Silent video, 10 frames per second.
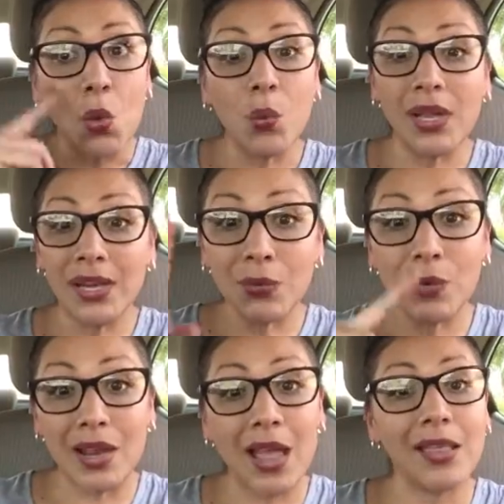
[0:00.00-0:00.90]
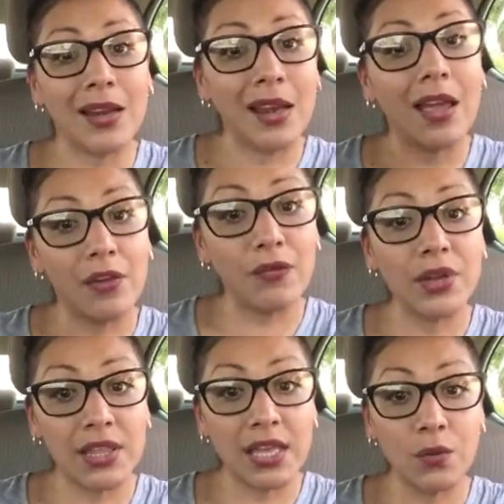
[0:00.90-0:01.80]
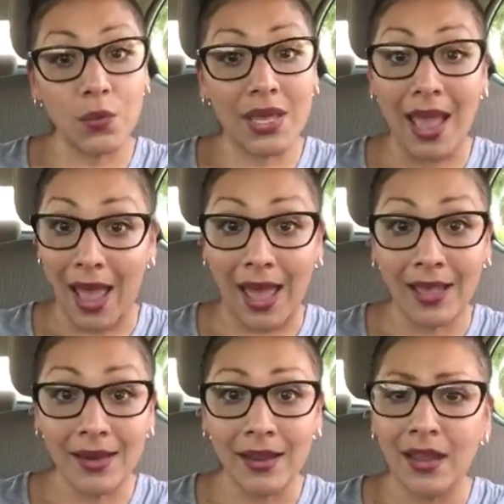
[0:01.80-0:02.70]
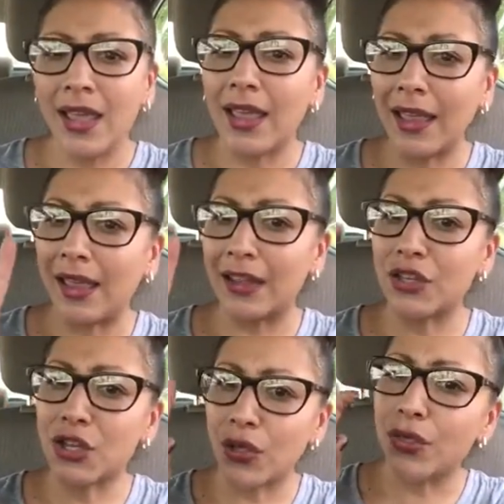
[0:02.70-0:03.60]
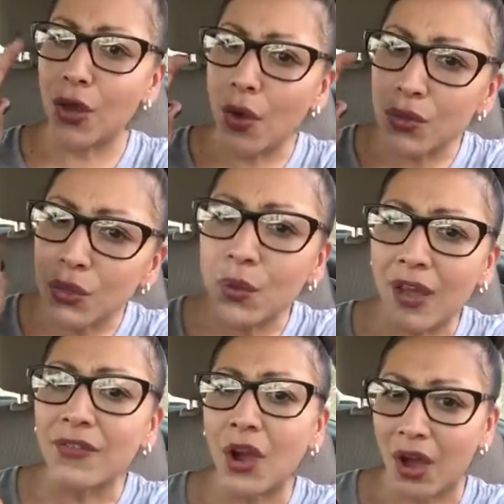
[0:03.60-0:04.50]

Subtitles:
when in reality, everything we had, and to those who have